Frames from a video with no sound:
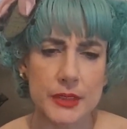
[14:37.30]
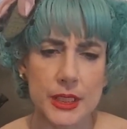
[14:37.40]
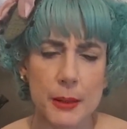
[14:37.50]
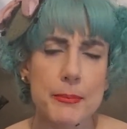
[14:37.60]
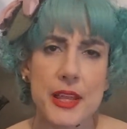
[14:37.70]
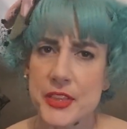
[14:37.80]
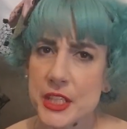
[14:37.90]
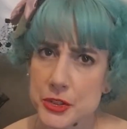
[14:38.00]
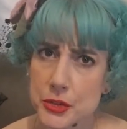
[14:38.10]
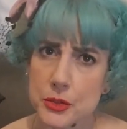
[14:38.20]
a
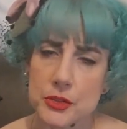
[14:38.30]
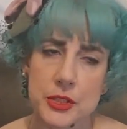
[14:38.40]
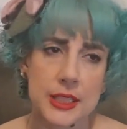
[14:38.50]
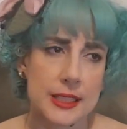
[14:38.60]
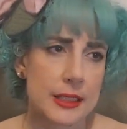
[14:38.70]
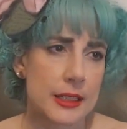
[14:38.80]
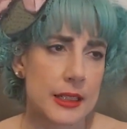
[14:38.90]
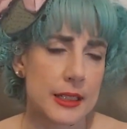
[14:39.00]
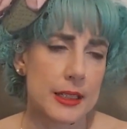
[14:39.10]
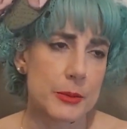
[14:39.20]
bathing suit,
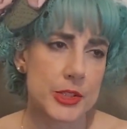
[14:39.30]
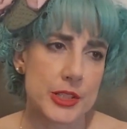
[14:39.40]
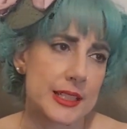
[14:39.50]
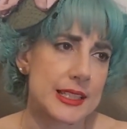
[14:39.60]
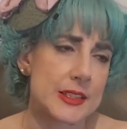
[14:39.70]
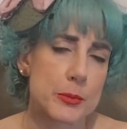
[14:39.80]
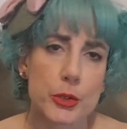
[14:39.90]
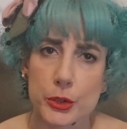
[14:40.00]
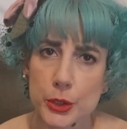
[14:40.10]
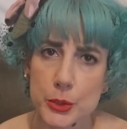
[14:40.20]
which is
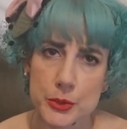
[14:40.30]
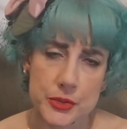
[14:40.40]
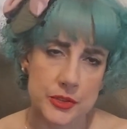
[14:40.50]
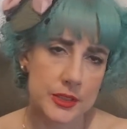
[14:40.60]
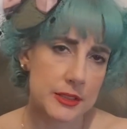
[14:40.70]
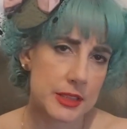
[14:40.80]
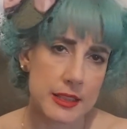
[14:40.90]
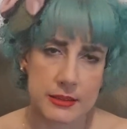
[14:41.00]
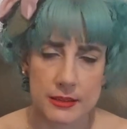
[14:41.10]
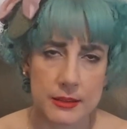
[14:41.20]
more loose
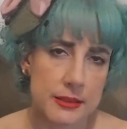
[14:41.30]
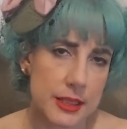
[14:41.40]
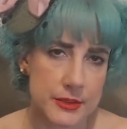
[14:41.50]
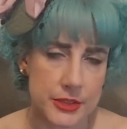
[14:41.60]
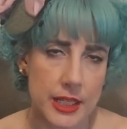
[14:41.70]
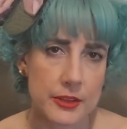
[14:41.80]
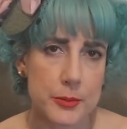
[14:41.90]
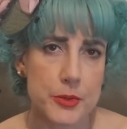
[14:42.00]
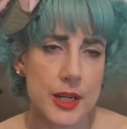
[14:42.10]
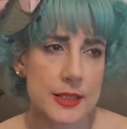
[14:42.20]
than the other kind
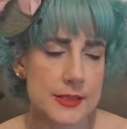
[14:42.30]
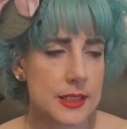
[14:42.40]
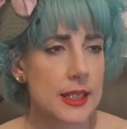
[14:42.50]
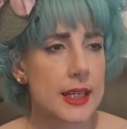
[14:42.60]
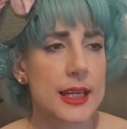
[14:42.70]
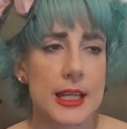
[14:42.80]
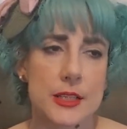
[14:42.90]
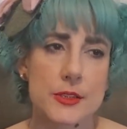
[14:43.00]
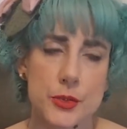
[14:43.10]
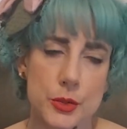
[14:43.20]
of bras,
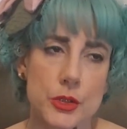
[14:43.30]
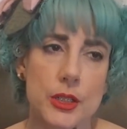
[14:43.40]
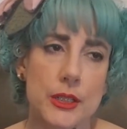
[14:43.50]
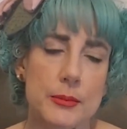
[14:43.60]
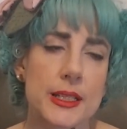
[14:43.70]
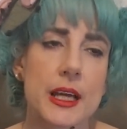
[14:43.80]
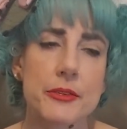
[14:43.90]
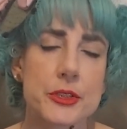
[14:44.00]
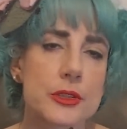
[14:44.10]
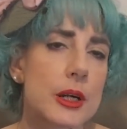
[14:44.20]
and so on. But
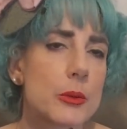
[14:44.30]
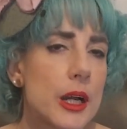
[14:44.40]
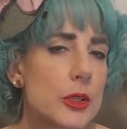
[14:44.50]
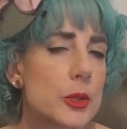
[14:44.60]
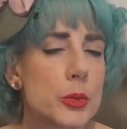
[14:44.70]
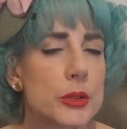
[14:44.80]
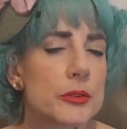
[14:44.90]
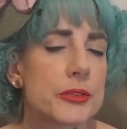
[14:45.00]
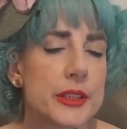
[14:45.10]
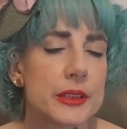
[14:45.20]
after a while, you will
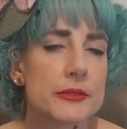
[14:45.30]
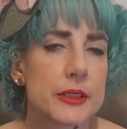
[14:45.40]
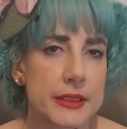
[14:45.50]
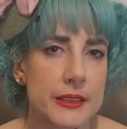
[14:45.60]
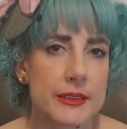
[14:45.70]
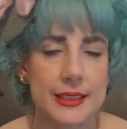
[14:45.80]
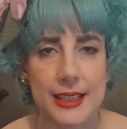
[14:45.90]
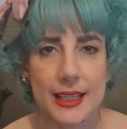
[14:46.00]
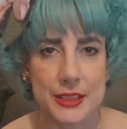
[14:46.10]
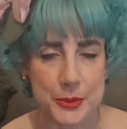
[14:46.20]
feel very good
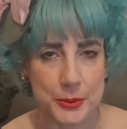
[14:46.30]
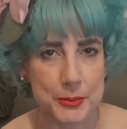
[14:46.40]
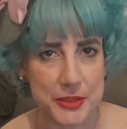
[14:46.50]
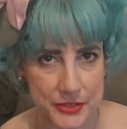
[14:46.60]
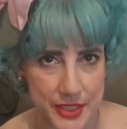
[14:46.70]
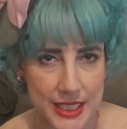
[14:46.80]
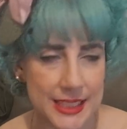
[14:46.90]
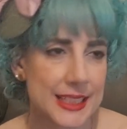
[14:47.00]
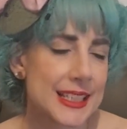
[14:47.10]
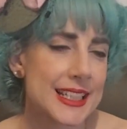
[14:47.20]
and you will be fine.